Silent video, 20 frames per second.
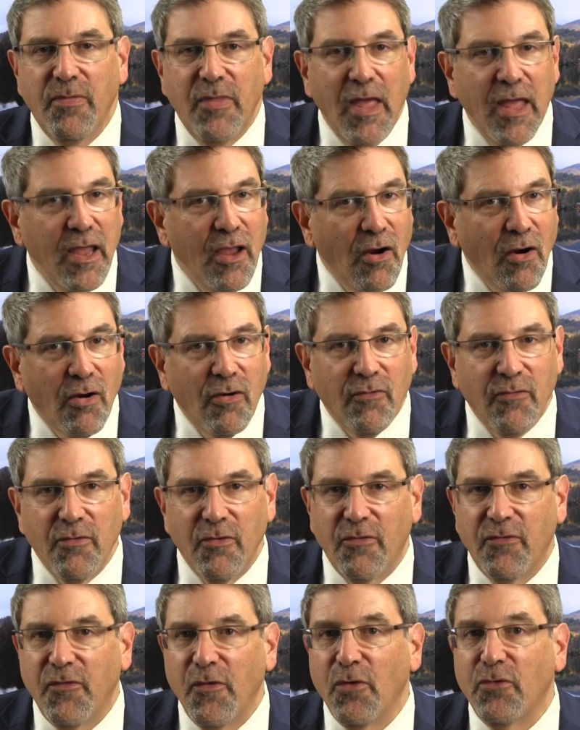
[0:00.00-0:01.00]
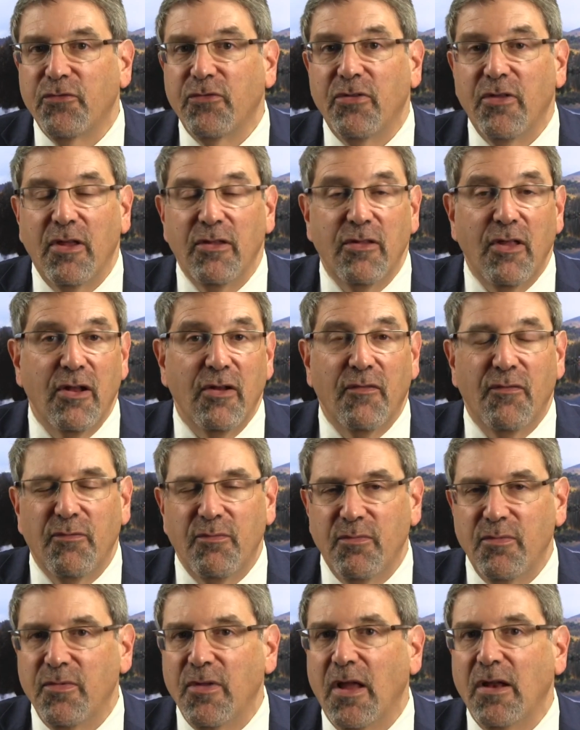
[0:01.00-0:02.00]
They're folks that
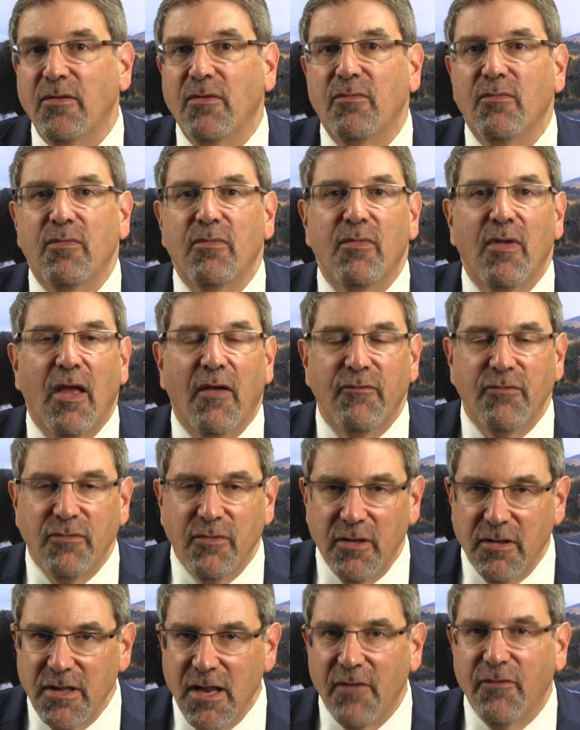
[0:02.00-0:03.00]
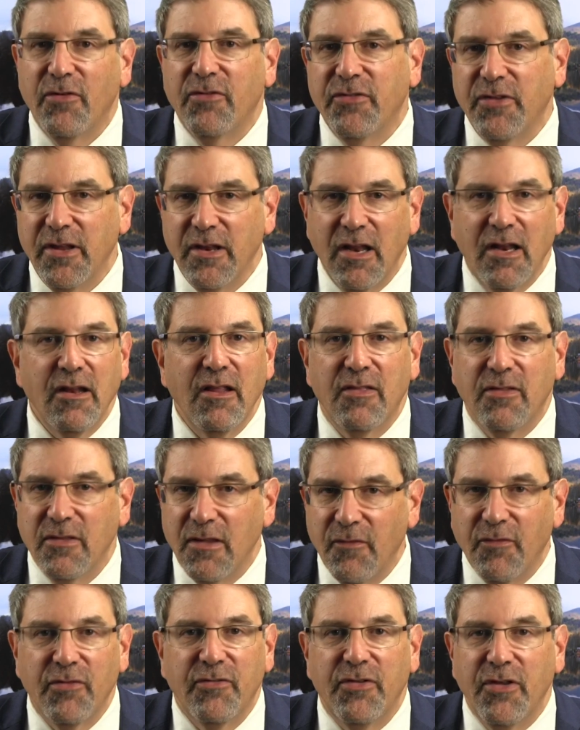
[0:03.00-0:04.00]
have never
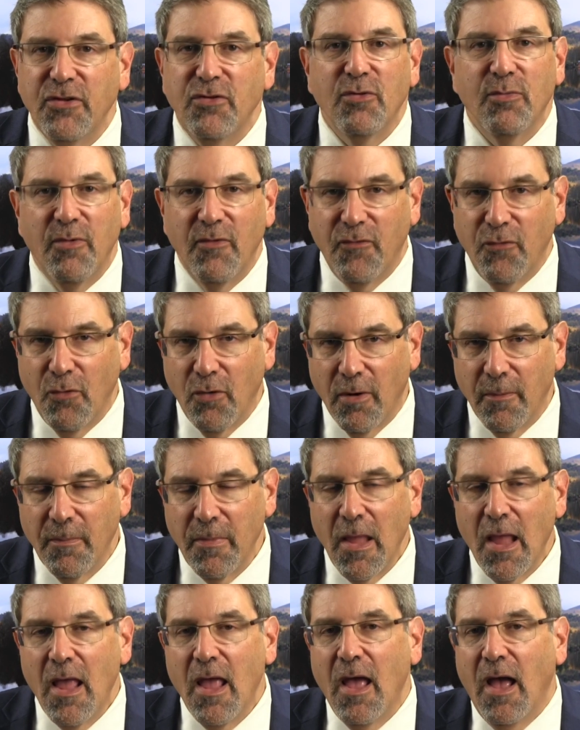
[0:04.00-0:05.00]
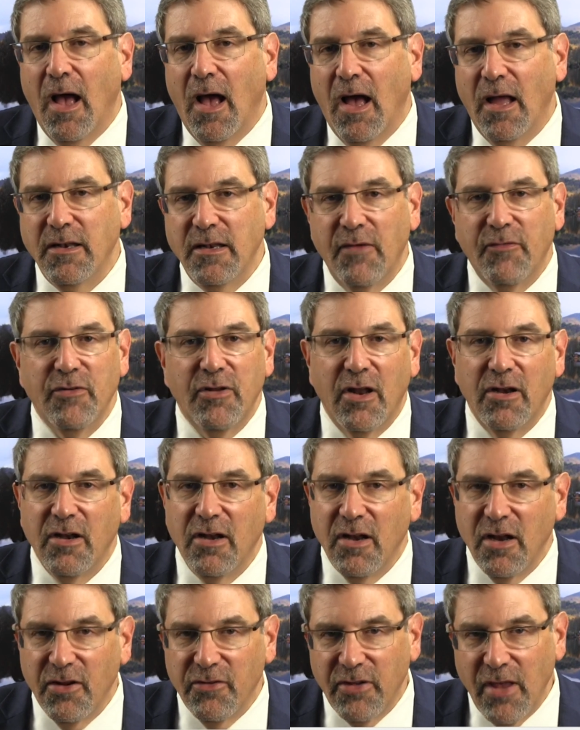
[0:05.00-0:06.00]
seen you before, never done
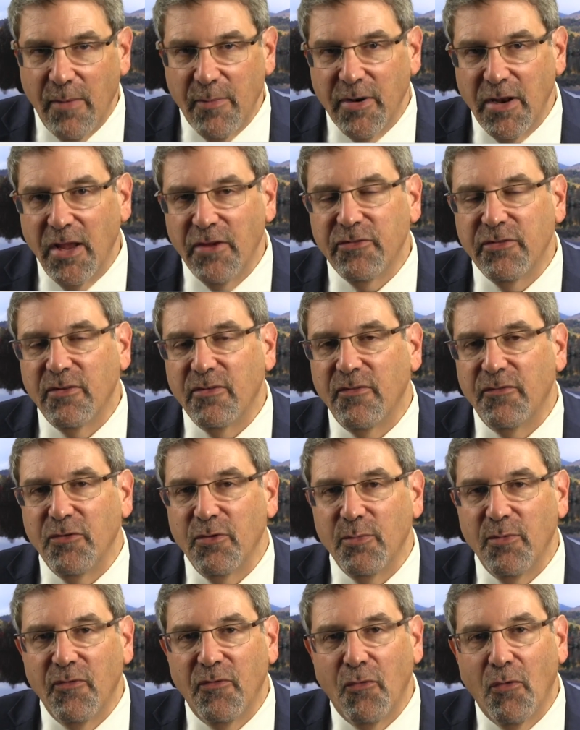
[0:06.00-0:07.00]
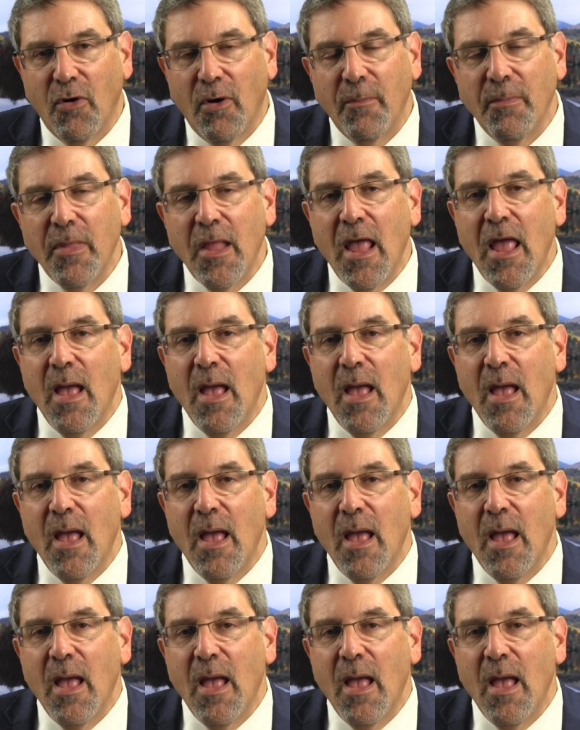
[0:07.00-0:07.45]
any examination of you before.